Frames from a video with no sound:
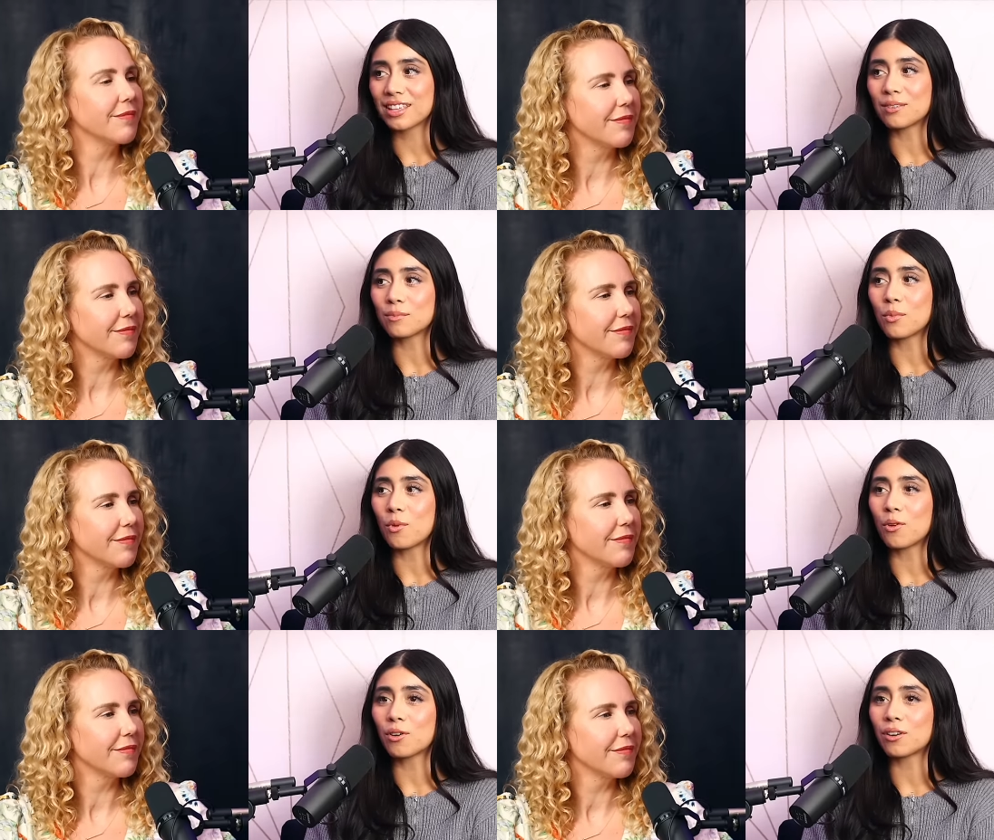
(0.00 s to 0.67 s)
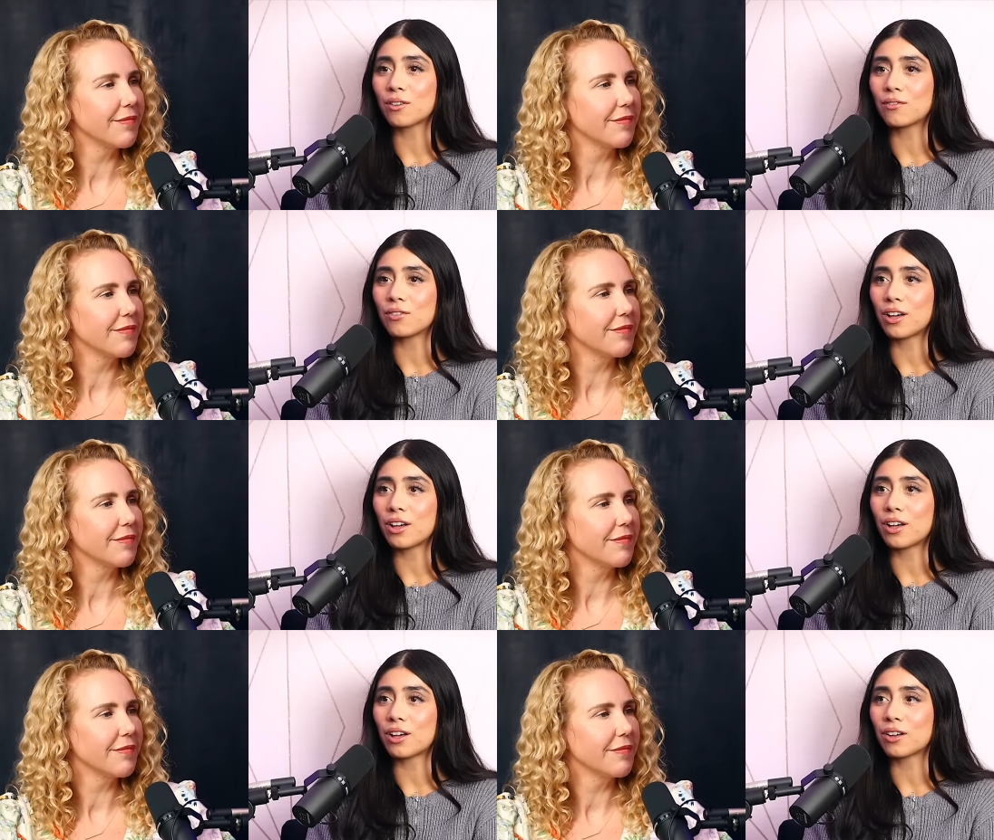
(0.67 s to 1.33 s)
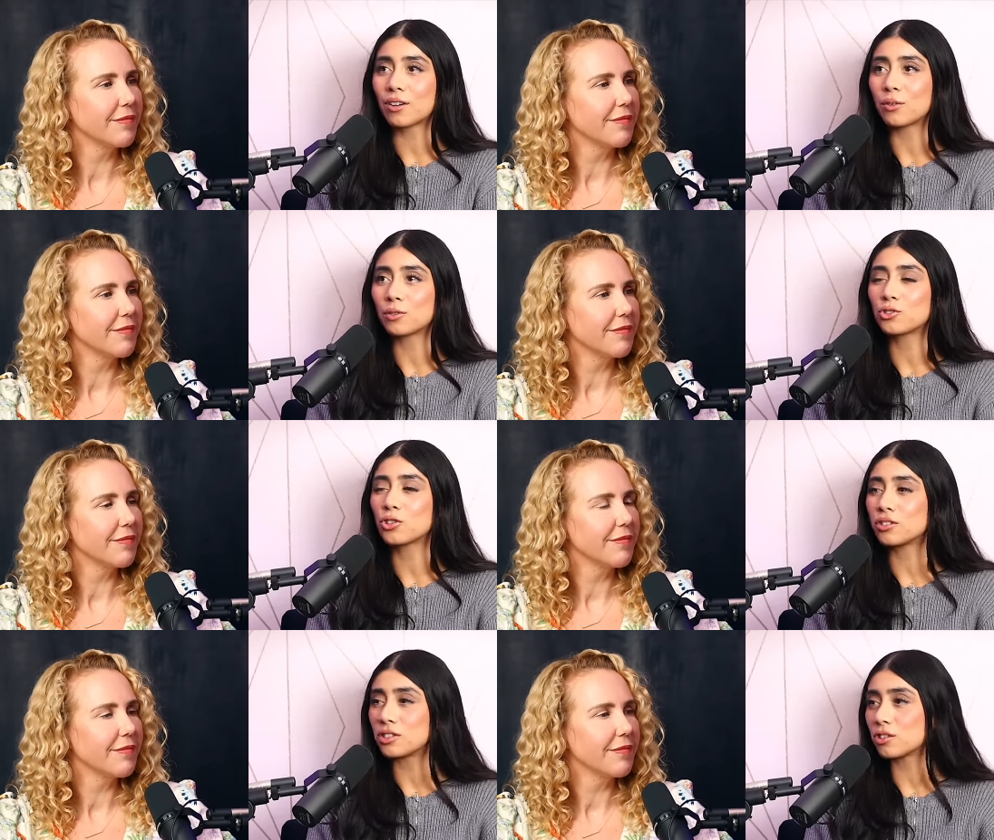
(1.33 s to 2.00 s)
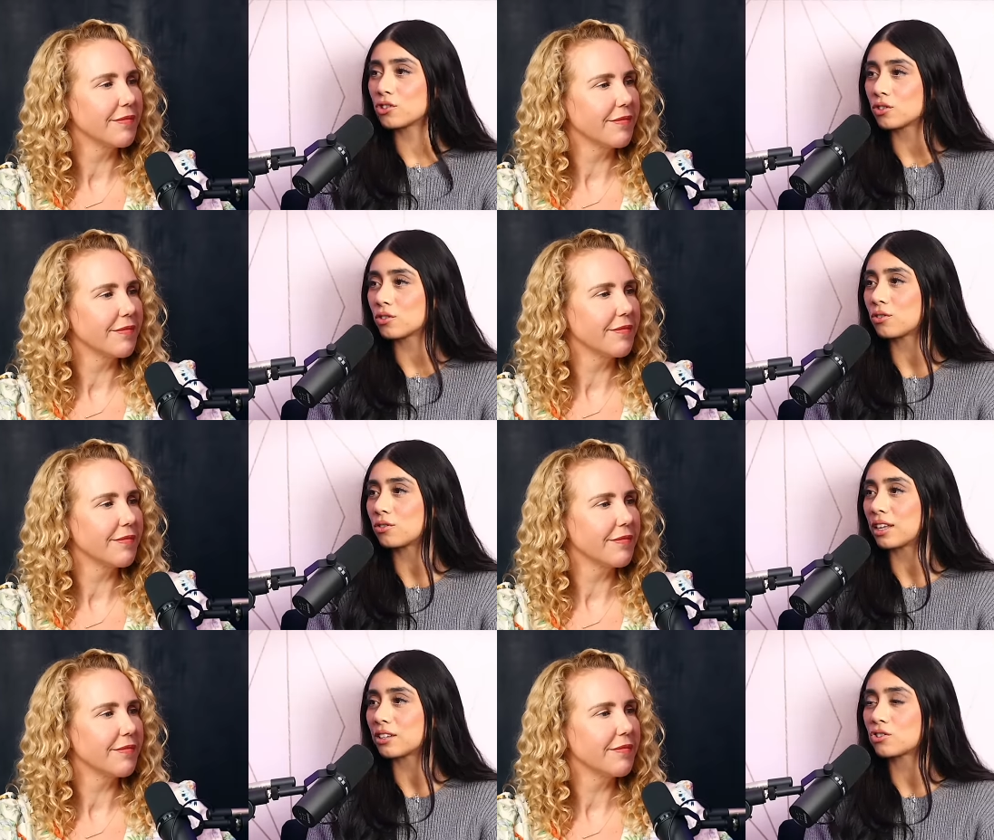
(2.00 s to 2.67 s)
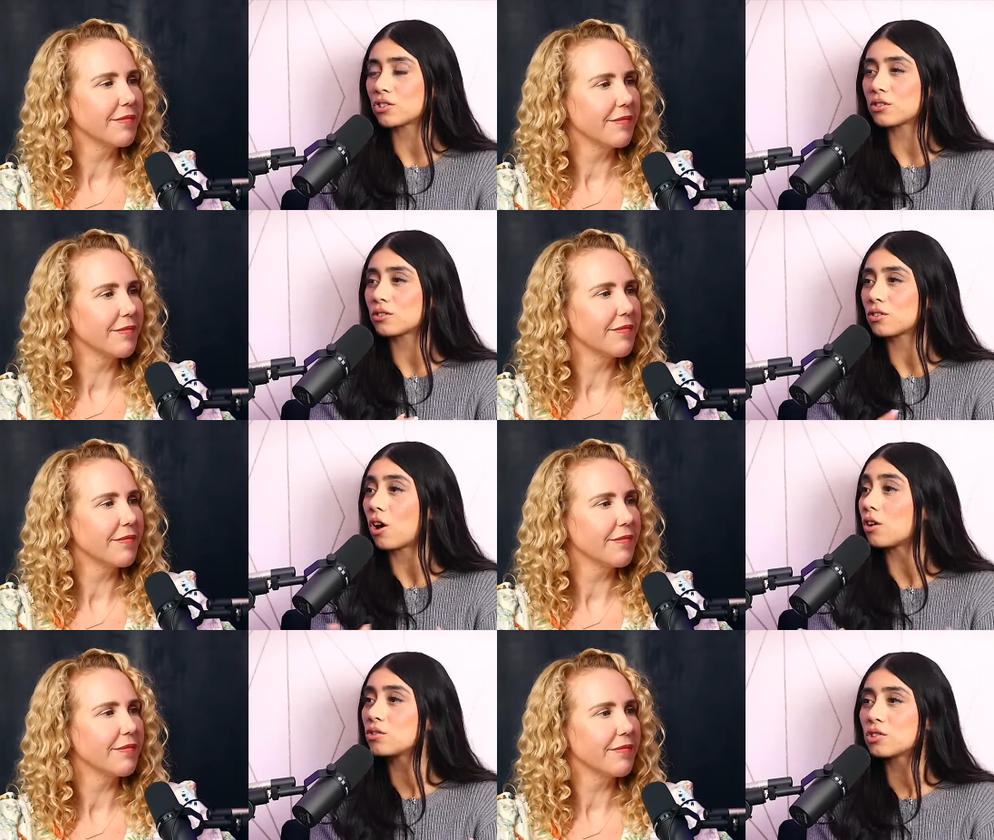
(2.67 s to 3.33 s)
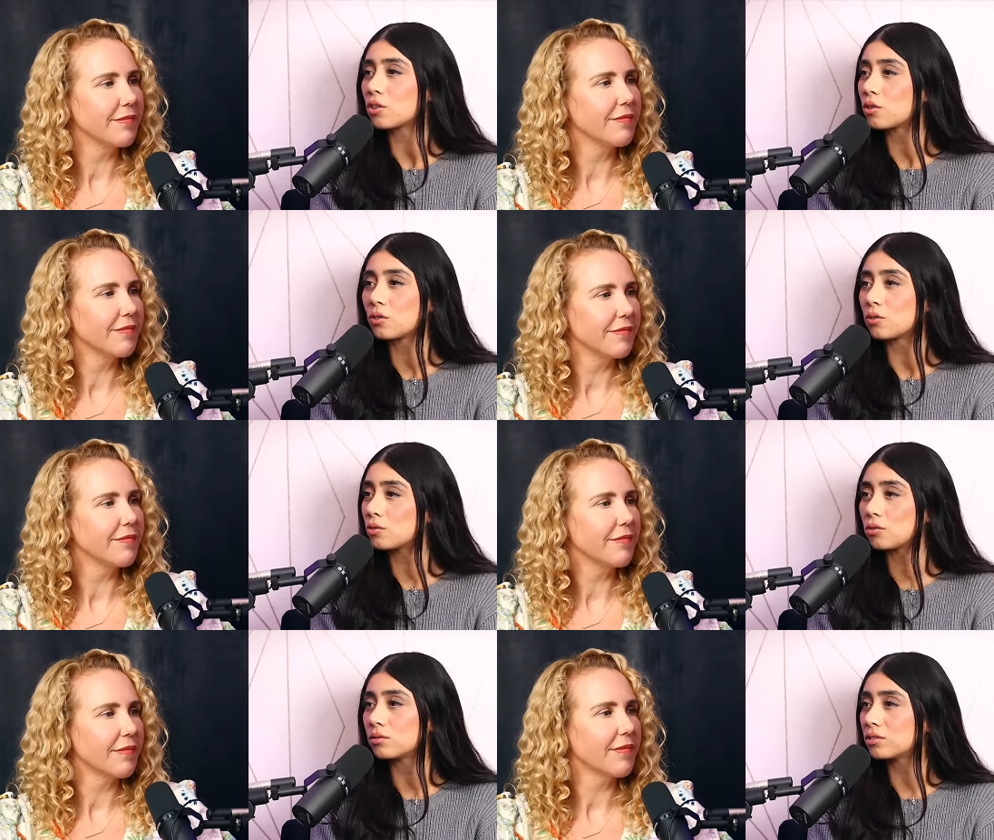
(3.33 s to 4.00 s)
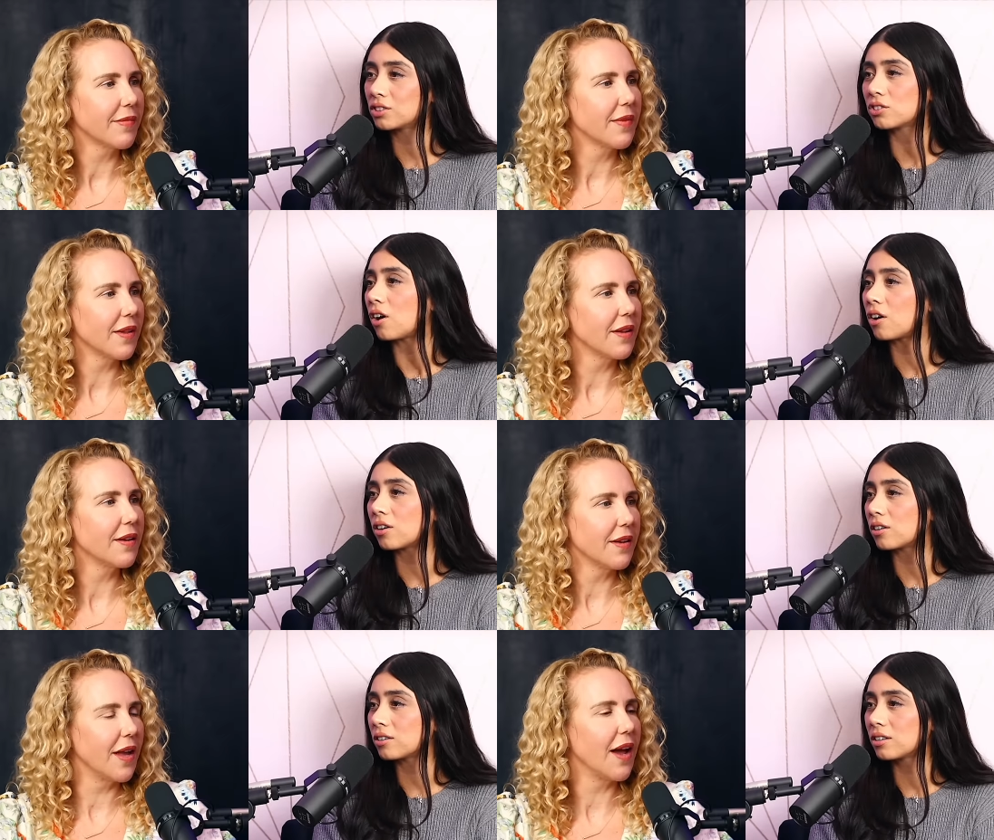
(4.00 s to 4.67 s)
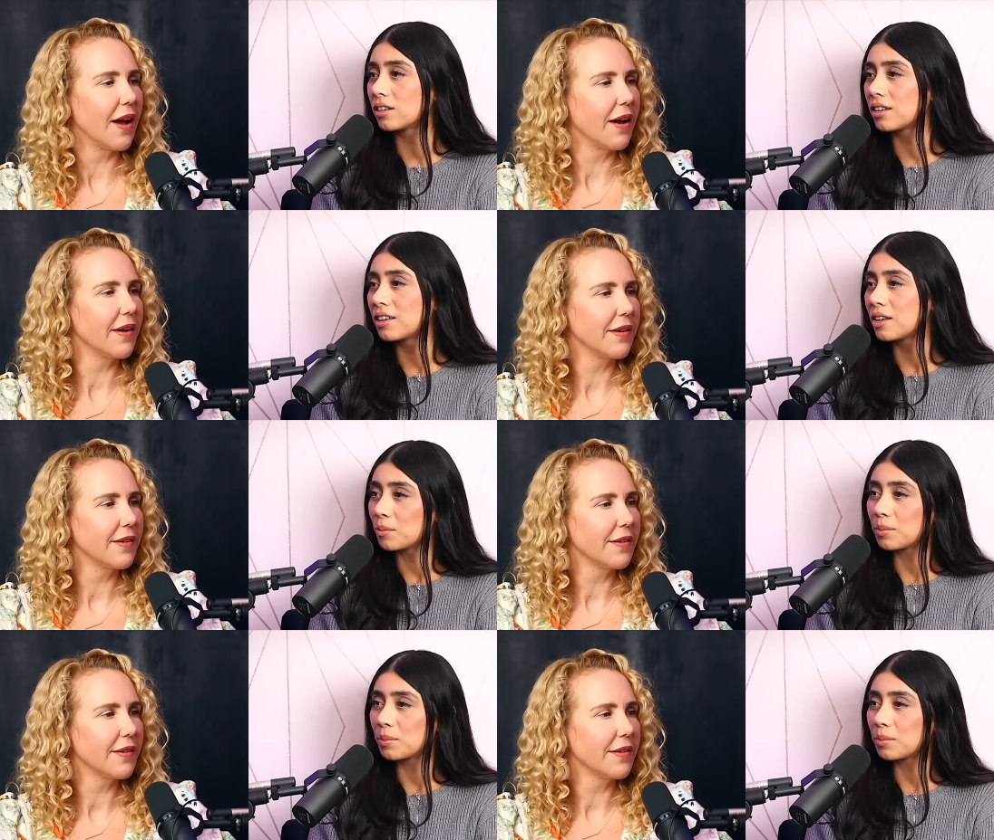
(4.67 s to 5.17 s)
Speaker 1: than more of a traditional like just gonzo star. Yeah.